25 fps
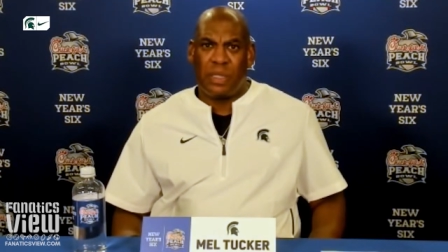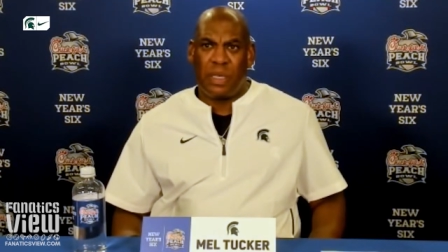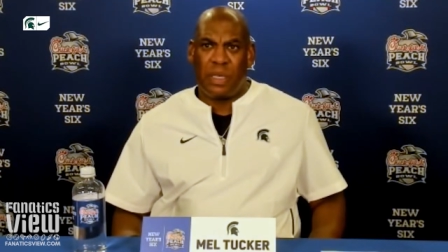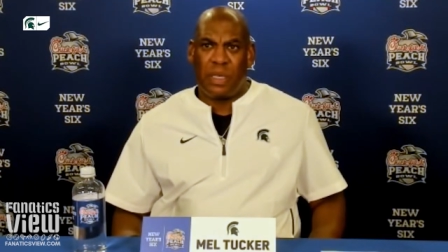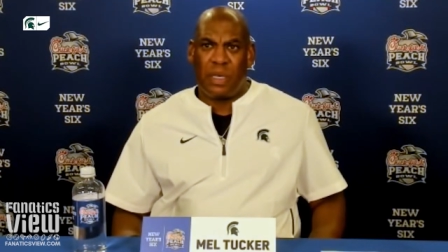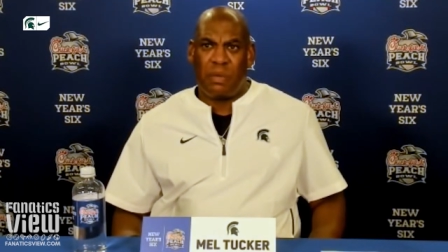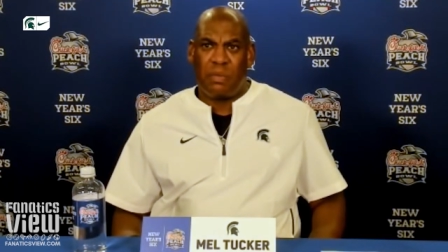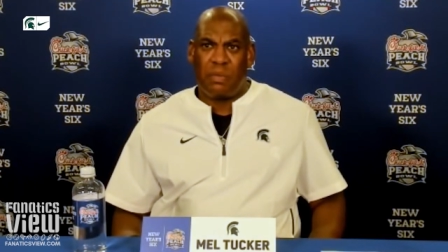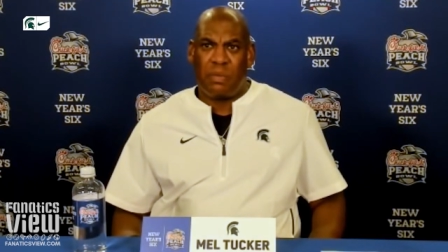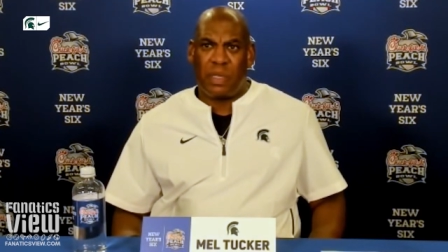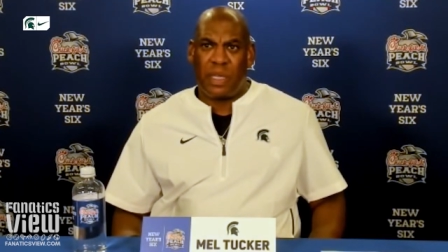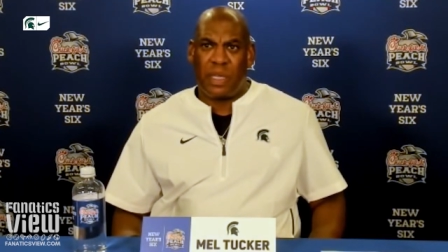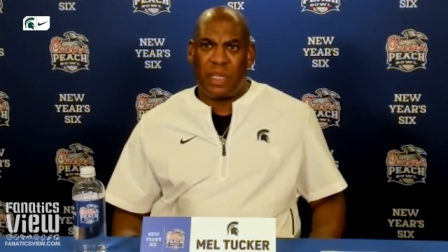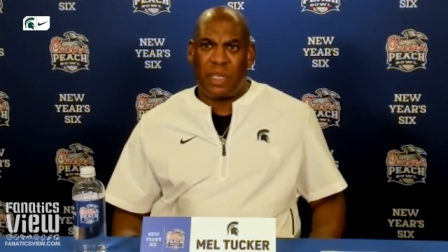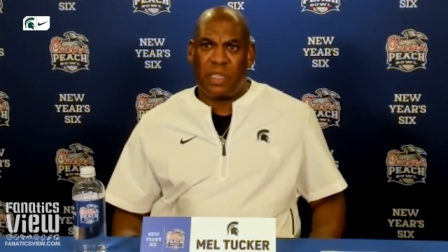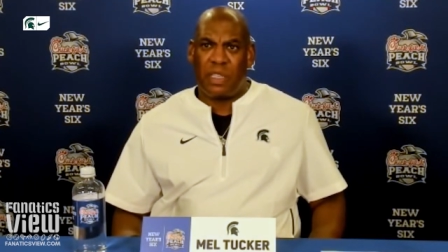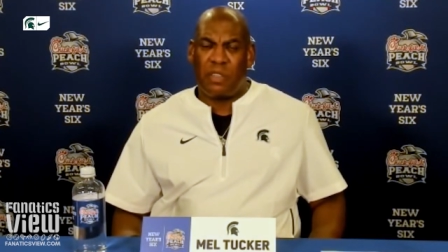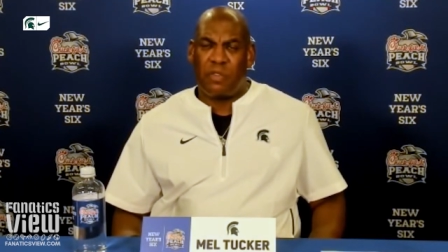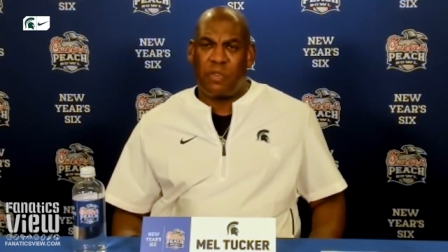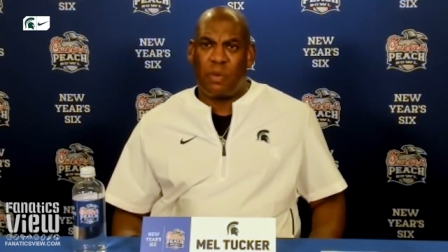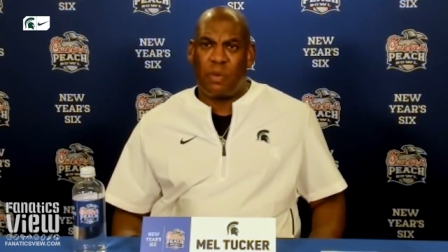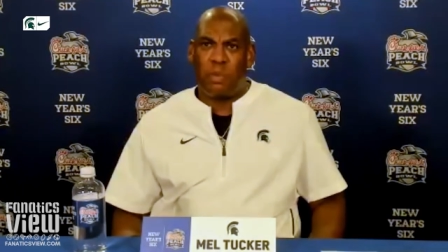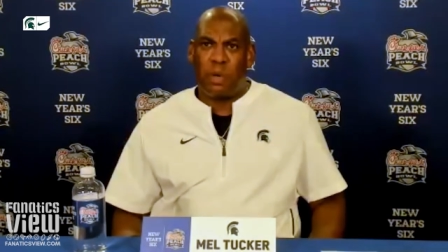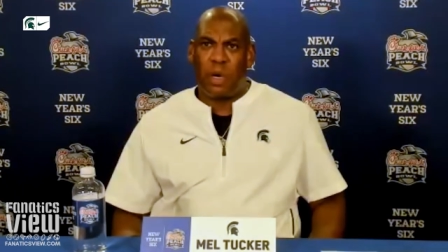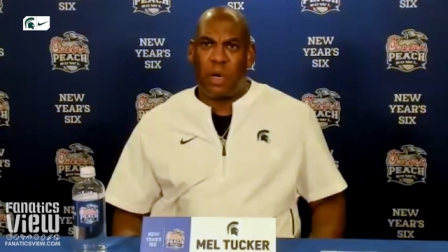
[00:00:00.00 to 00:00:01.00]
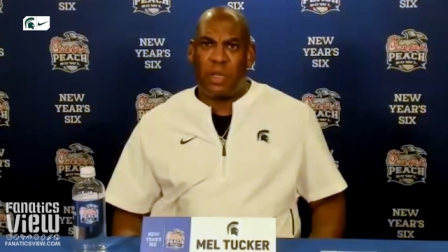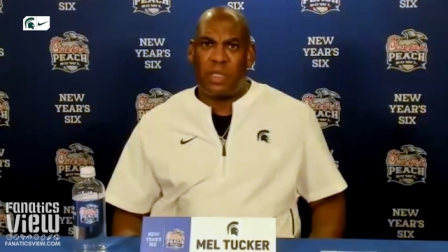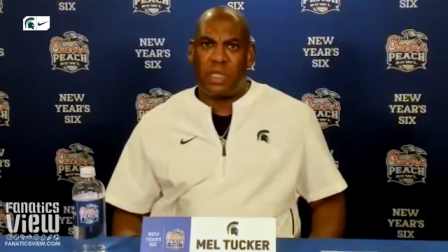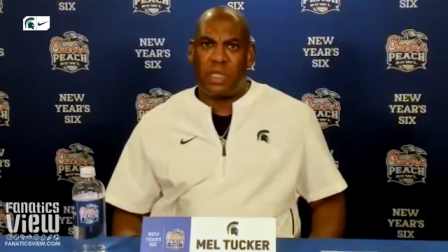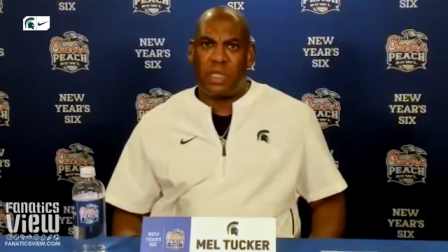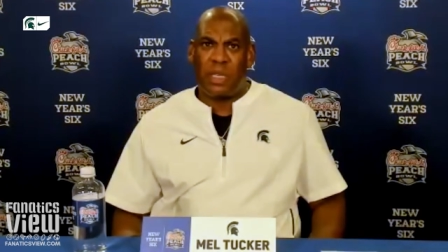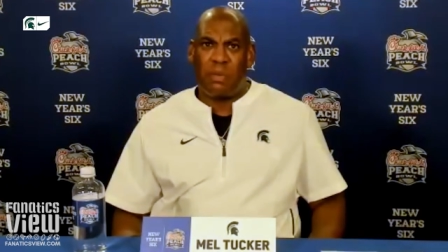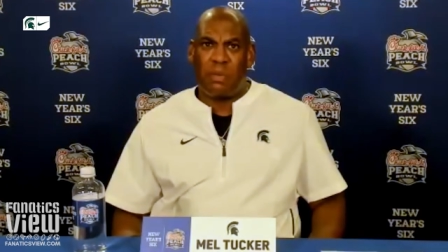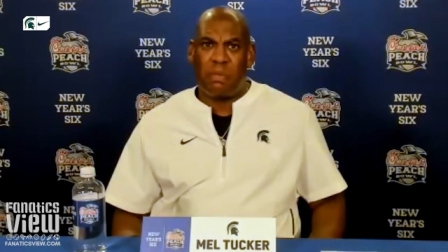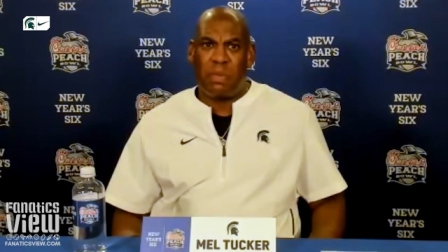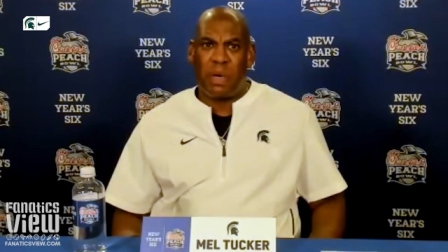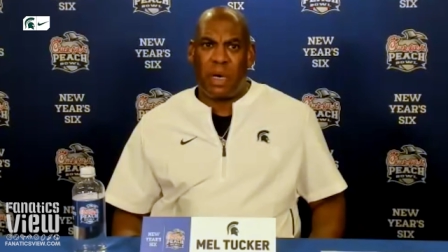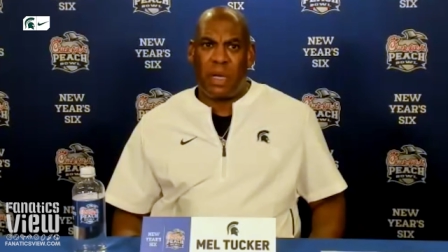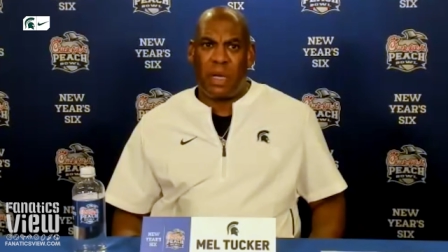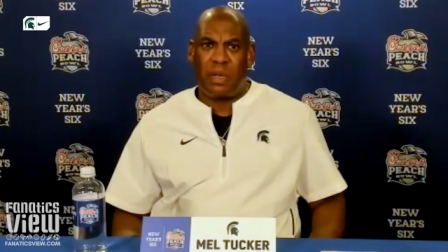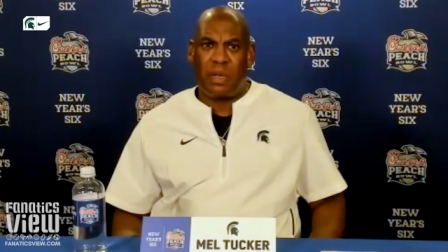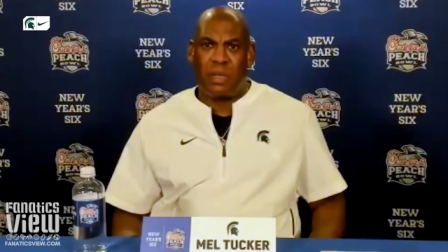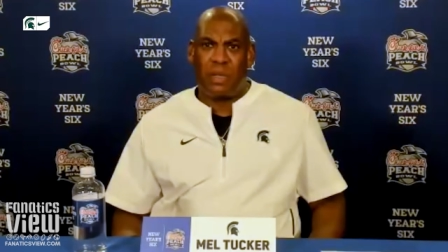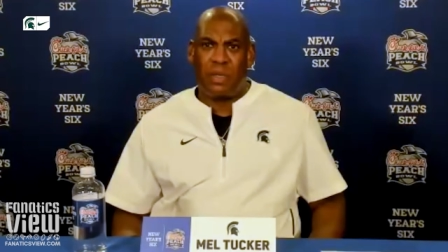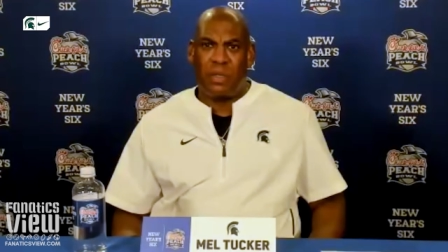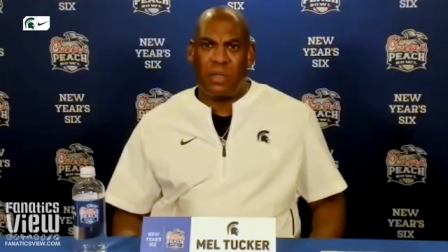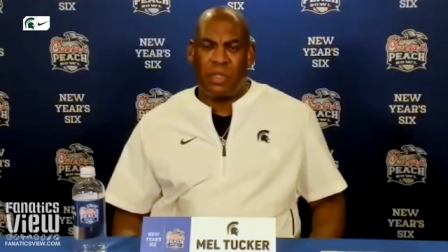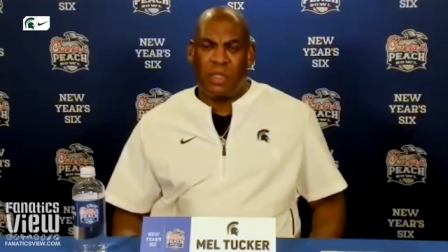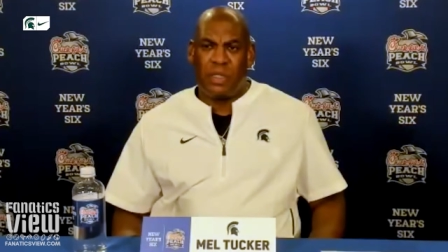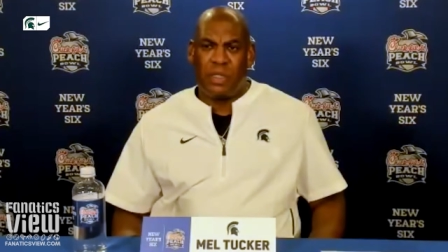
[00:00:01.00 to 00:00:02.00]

um, to get this football team better,